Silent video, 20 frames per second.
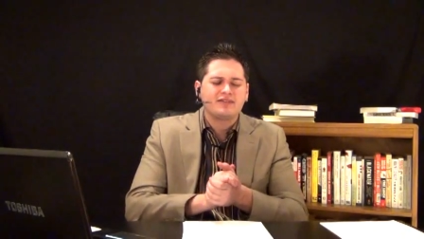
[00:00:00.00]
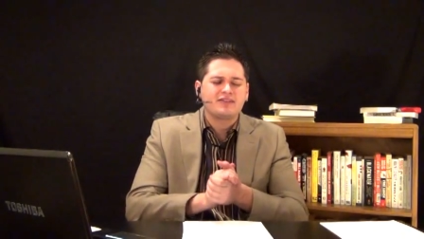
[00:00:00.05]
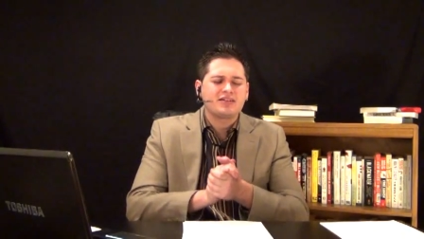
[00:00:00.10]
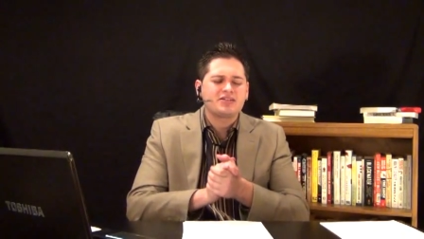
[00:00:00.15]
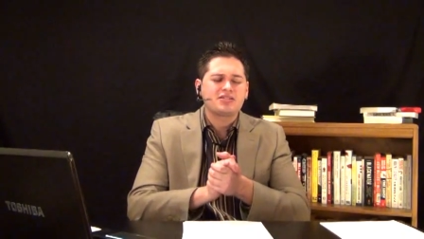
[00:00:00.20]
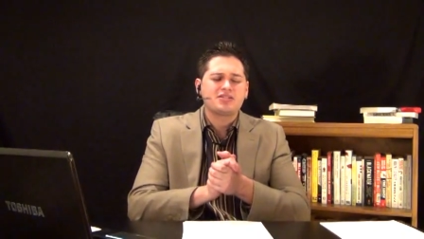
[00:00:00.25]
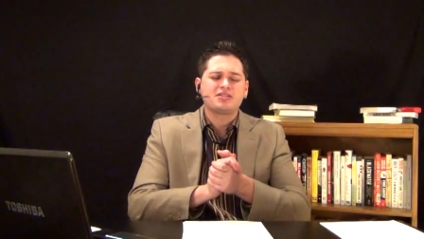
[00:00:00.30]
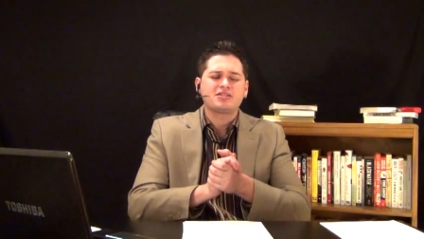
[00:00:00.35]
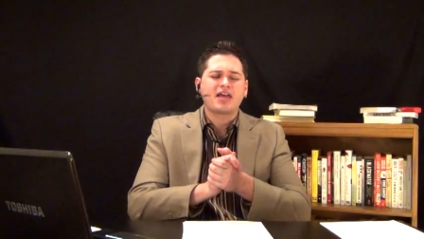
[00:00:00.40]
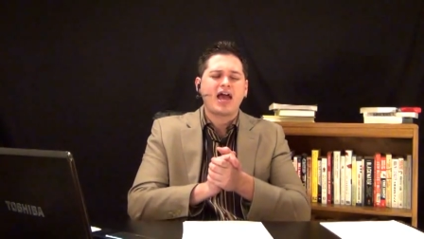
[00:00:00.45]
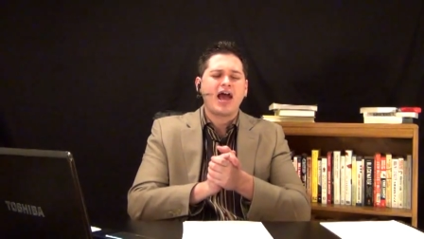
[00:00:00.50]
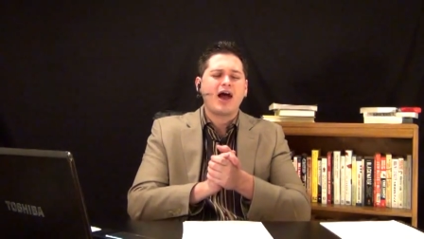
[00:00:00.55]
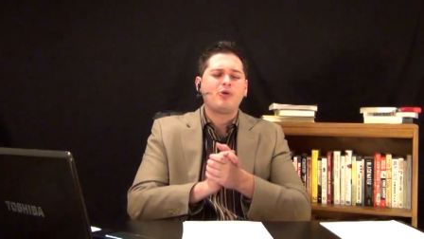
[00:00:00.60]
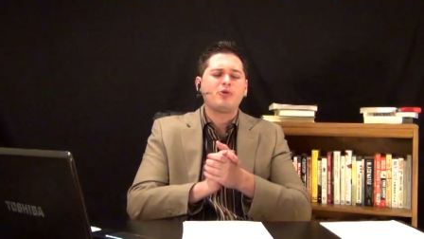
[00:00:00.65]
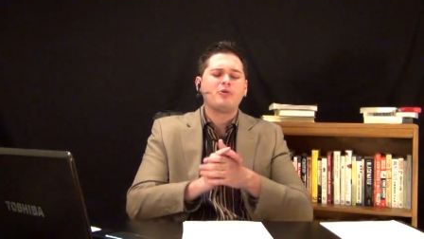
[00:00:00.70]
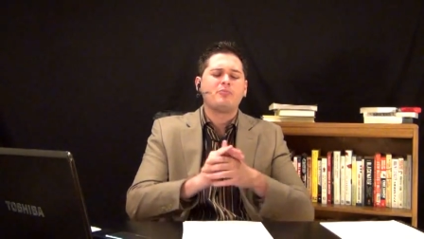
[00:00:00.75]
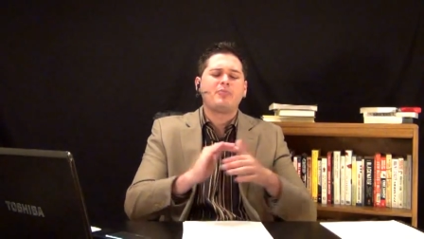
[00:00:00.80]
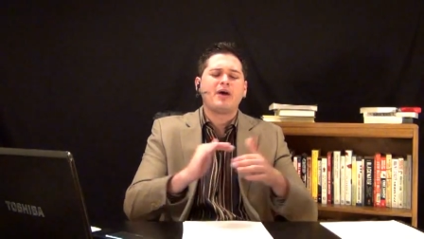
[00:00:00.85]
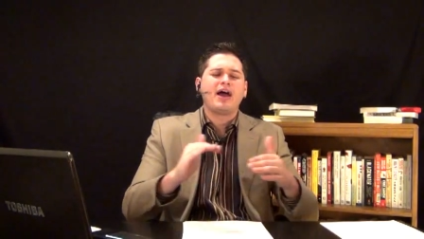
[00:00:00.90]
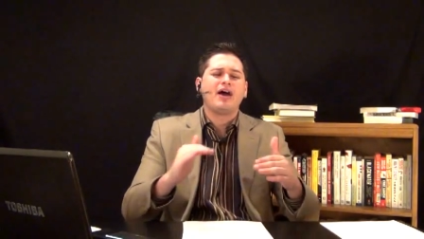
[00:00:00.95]
this is out
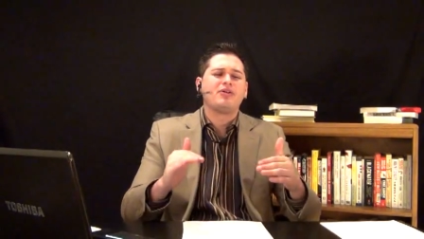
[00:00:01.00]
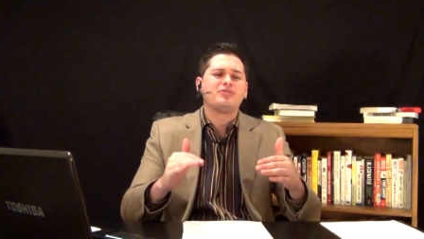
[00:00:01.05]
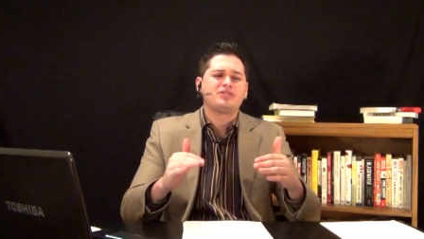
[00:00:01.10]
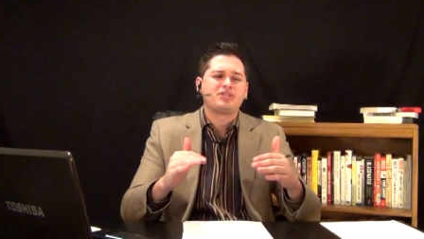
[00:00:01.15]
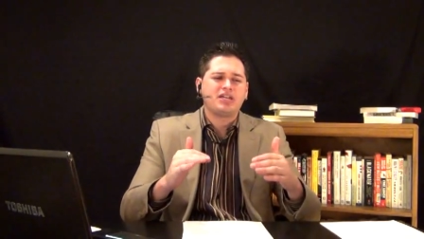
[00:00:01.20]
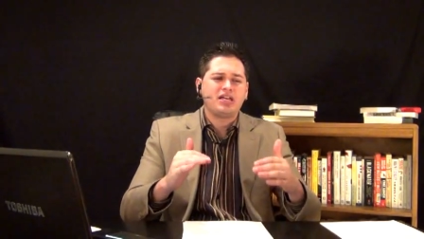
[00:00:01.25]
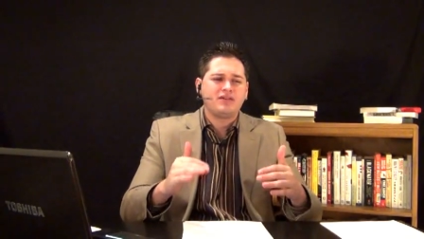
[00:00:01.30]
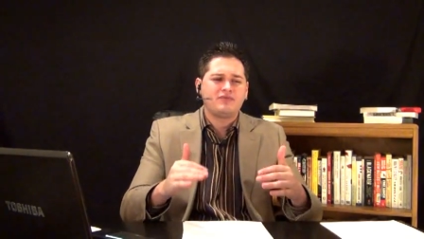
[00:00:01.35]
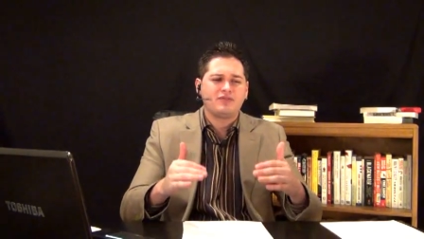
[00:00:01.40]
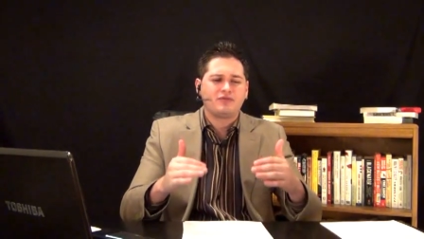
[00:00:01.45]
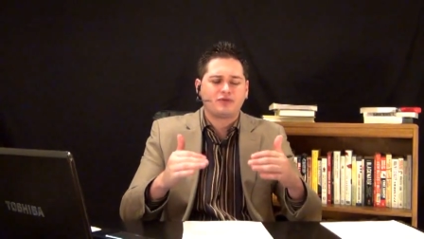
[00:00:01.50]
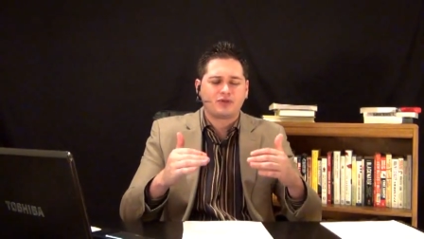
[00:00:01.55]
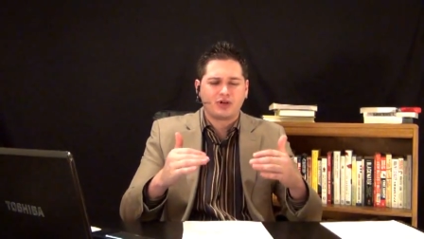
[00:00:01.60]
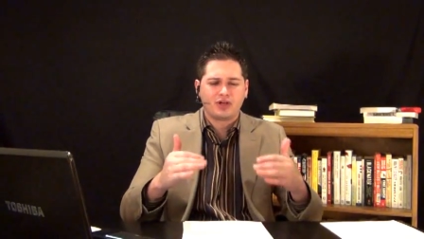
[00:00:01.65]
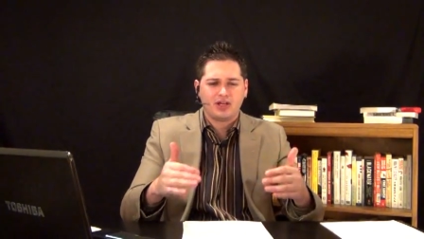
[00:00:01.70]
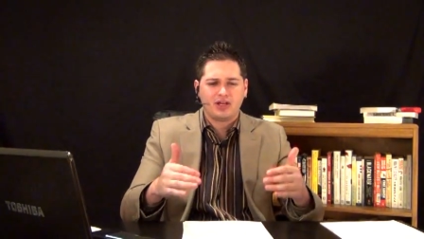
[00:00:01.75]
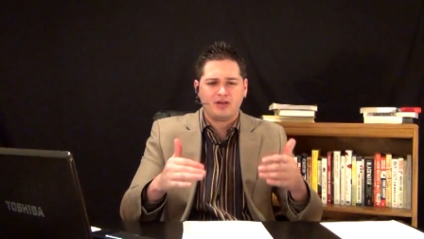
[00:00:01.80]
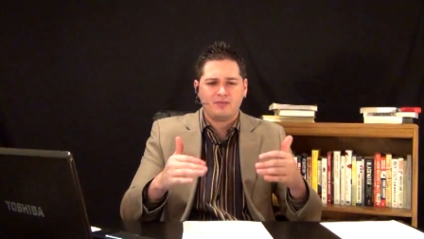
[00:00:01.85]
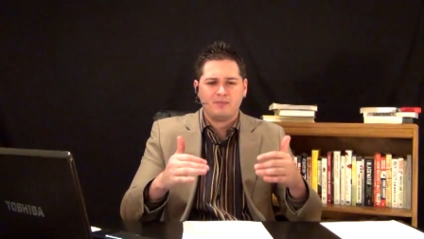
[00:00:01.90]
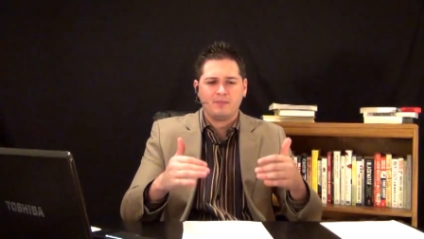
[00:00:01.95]
of bounds even for
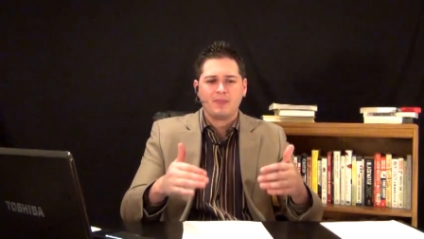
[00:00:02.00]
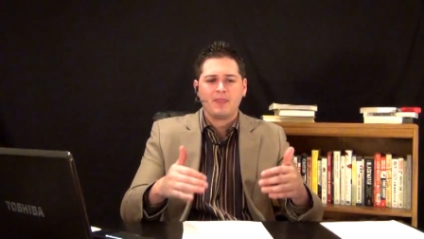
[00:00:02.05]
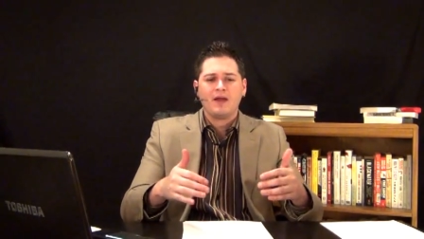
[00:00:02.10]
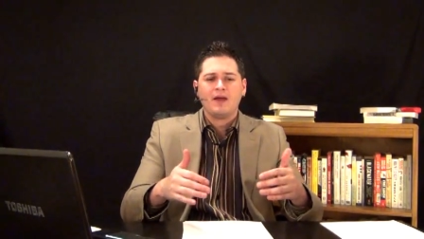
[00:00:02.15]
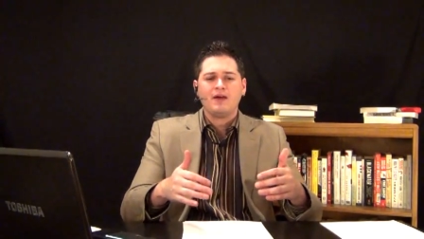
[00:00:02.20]
him.